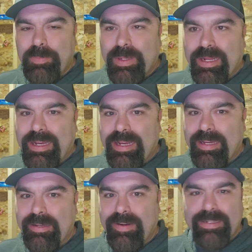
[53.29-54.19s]
But, uh,
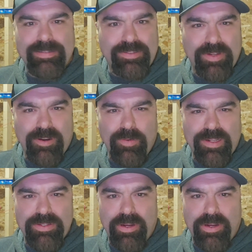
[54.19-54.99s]
all right, let's figure out where to